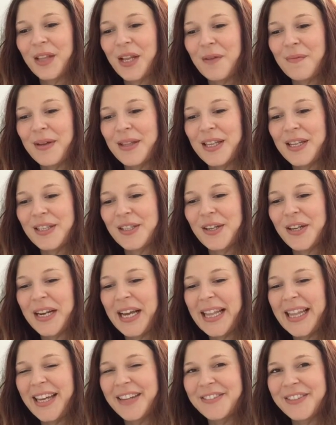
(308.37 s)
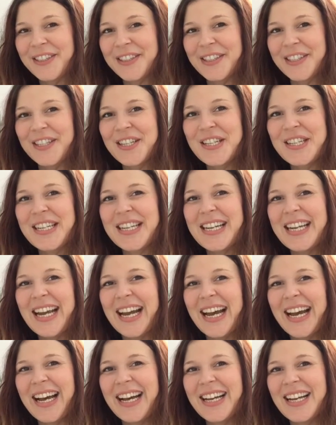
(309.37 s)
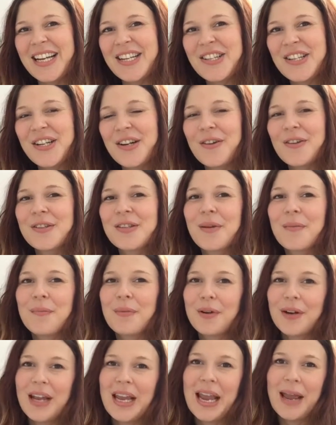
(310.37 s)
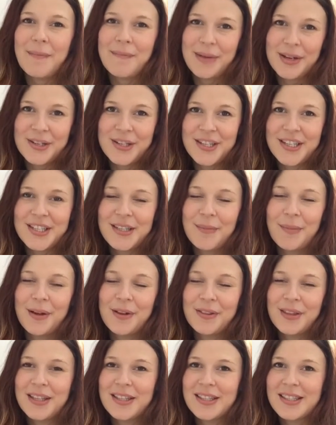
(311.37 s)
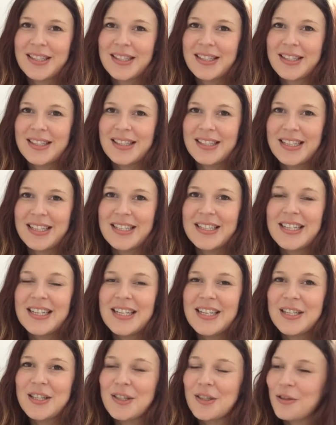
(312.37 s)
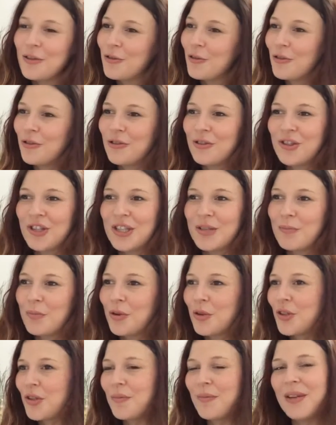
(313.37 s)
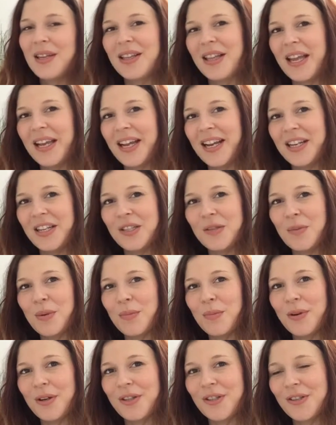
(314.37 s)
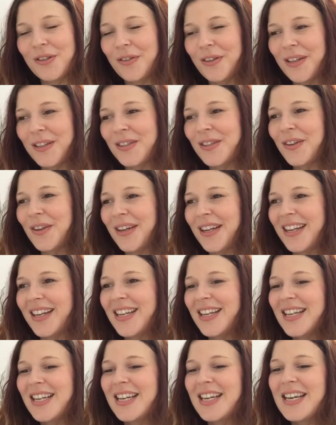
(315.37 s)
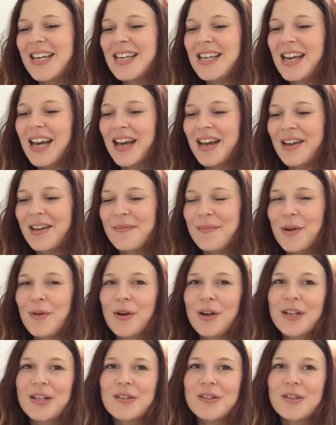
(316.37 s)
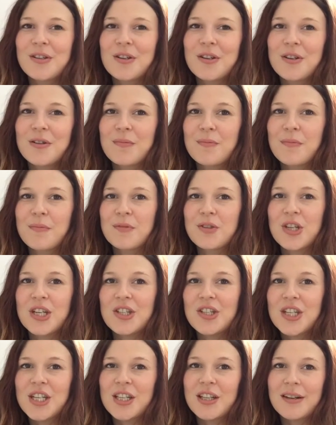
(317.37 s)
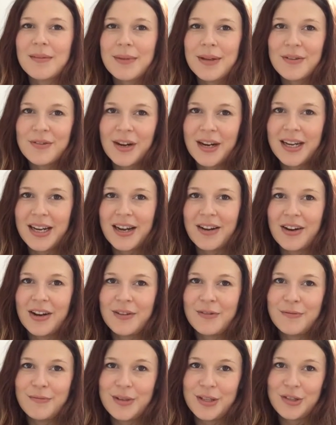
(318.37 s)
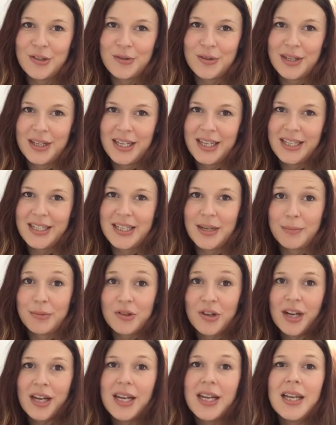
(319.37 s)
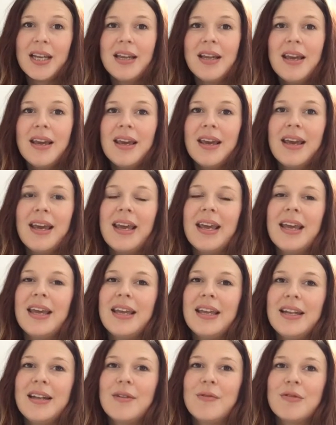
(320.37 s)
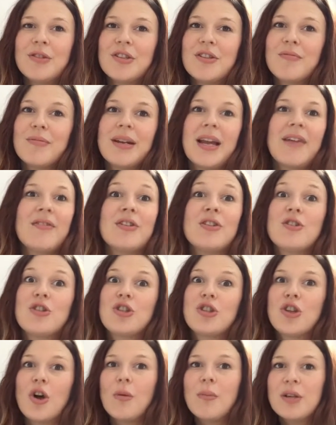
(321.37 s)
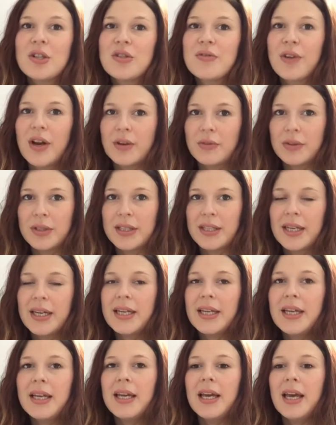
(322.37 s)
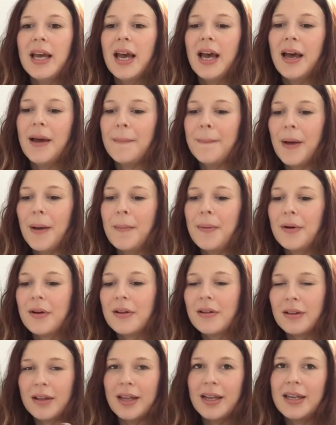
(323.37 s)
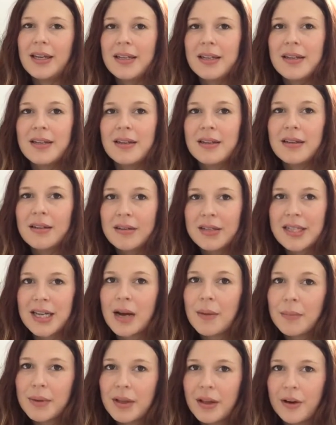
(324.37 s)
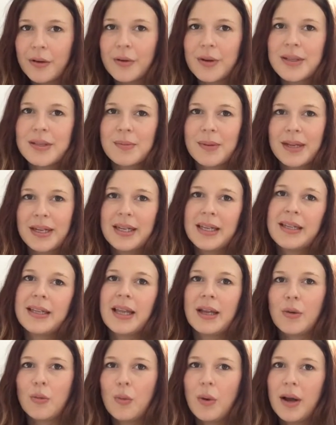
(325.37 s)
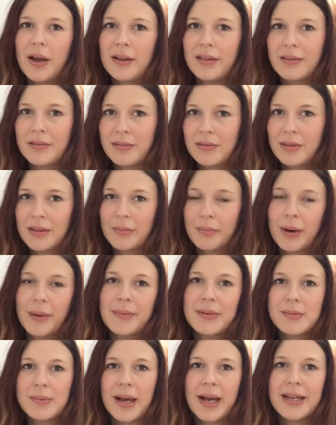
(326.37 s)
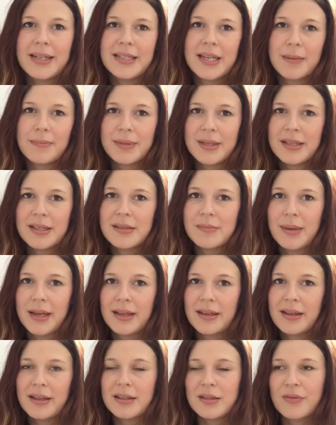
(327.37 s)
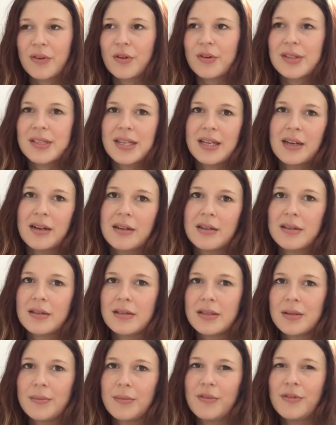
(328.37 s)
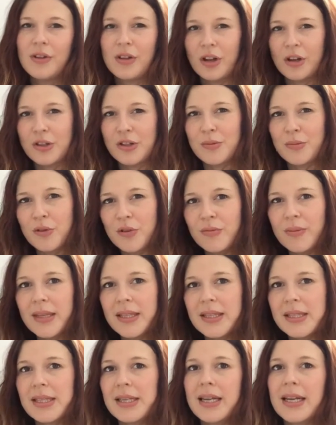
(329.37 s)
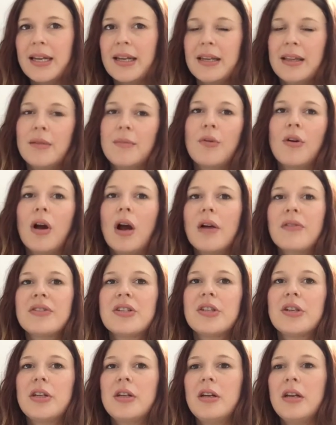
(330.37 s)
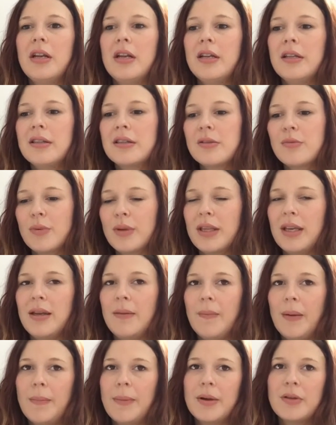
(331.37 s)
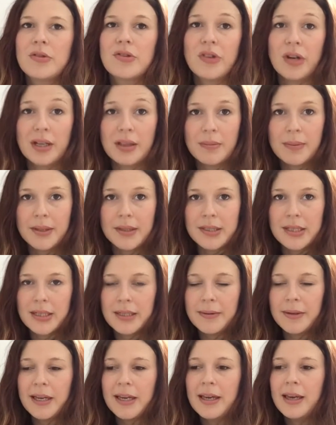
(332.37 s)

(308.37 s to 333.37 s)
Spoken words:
But that's good. I love her. She knows I'm pretty ambitious about this season, and so she's pushing me like I need to be pushed, so that's good. My workouts are changing a little bit. Right now I've been doing depth training, and which I've been having so much fun with it. I'll put a link down below explaining like what the premise behind depth is, but it's focusing on some of your larger movements and hitting them more often, and it's really about strength building.